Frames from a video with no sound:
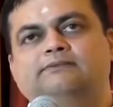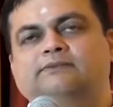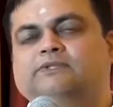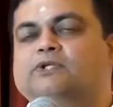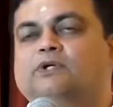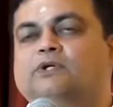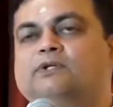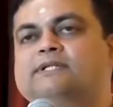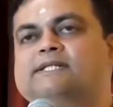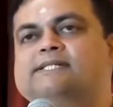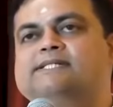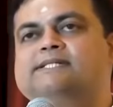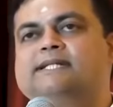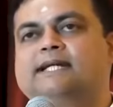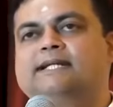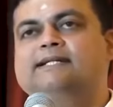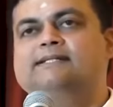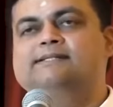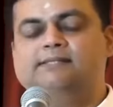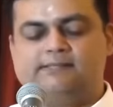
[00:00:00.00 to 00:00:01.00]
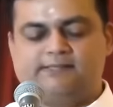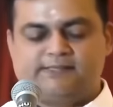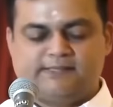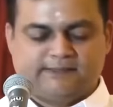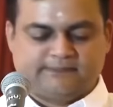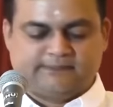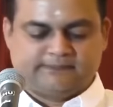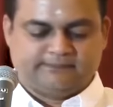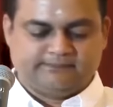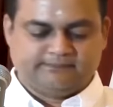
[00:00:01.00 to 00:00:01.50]
with all these
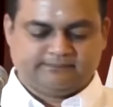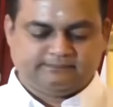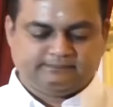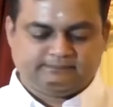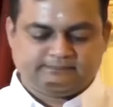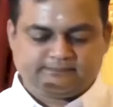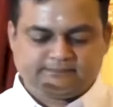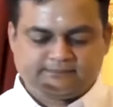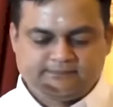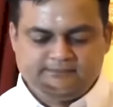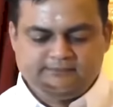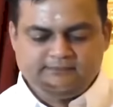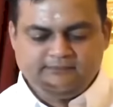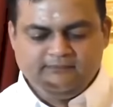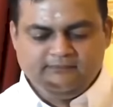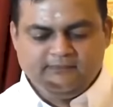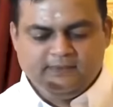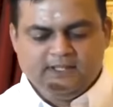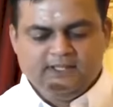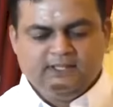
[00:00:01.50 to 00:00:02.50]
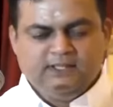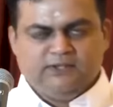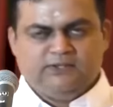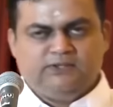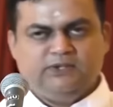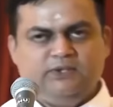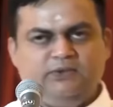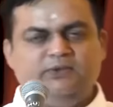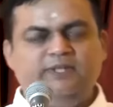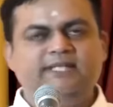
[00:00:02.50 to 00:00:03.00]
challenges.
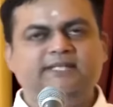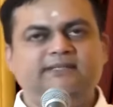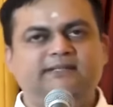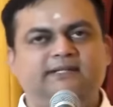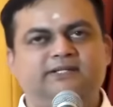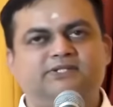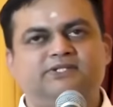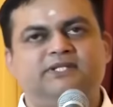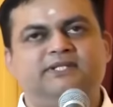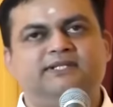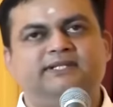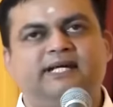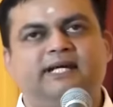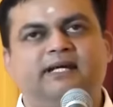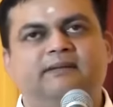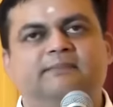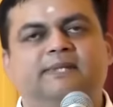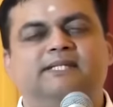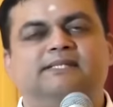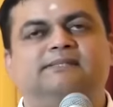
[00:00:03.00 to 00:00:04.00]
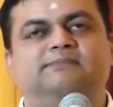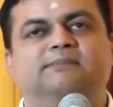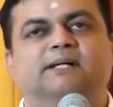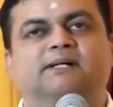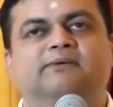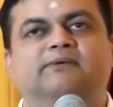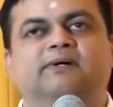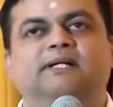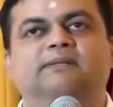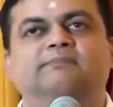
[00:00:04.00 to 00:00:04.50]
So during darshan time, as
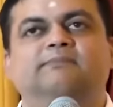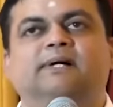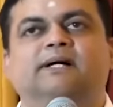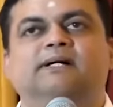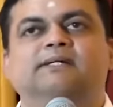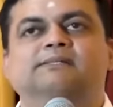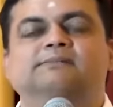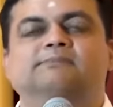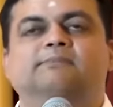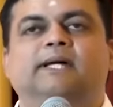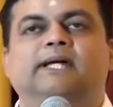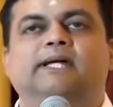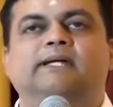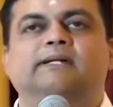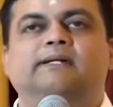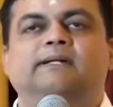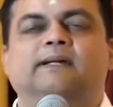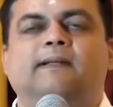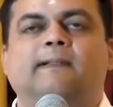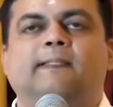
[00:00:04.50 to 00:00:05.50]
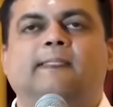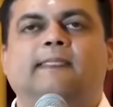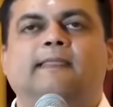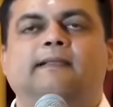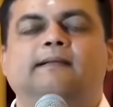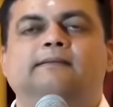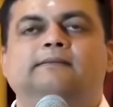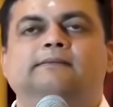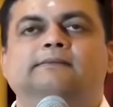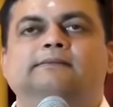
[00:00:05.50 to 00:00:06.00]
Bhagavan passed by
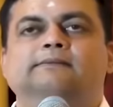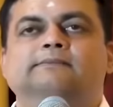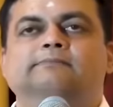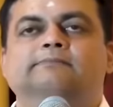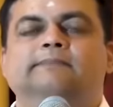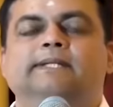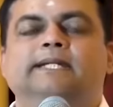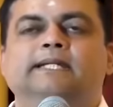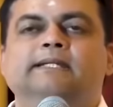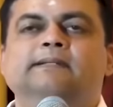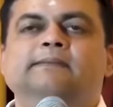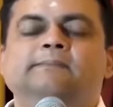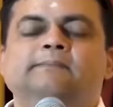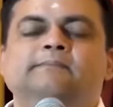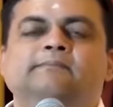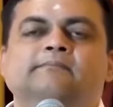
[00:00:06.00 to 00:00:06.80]
me,